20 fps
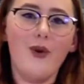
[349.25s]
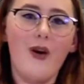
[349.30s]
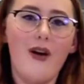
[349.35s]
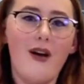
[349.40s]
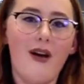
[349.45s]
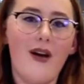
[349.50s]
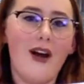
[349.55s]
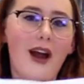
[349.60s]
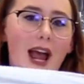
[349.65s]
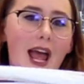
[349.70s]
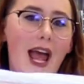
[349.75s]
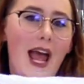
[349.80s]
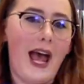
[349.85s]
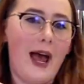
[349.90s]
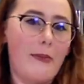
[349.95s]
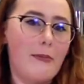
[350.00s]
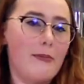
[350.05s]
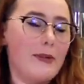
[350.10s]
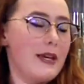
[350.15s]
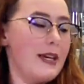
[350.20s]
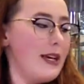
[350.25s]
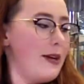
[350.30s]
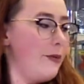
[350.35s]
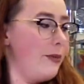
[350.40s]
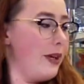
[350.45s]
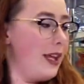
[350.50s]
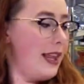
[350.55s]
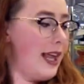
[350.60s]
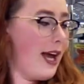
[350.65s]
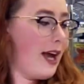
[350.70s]
are happy
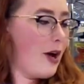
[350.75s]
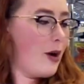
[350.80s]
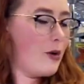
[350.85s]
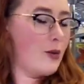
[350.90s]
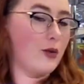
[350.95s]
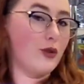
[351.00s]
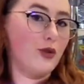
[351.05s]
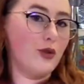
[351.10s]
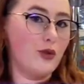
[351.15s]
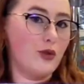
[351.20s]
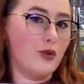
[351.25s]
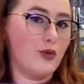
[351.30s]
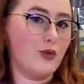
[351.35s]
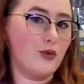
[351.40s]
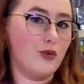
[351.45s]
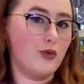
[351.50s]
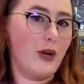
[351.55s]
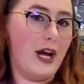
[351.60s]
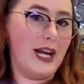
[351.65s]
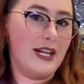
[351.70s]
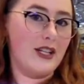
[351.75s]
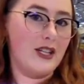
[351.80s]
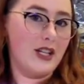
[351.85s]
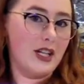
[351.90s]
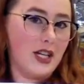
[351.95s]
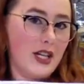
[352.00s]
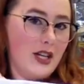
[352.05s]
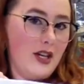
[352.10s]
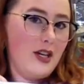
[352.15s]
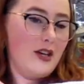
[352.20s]
with how
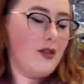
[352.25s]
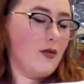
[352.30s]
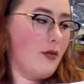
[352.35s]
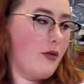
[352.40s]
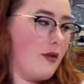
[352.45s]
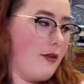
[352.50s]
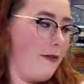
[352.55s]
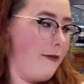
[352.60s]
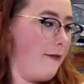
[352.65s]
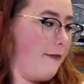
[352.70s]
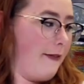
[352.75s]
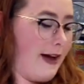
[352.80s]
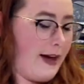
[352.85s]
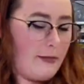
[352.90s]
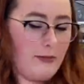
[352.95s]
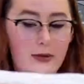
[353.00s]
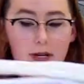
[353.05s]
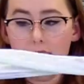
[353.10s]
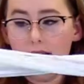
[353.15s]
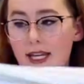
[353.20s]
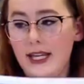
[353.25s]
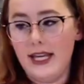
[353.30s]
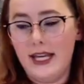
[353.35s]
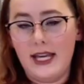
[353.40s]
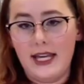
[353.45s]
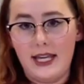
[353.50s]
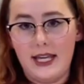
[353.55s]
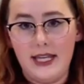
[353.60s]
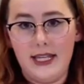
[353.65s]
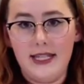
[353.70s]
stretchy your fabric
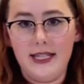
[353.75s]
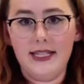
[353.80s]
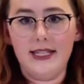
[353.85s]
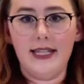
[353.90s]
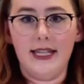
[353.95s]
is,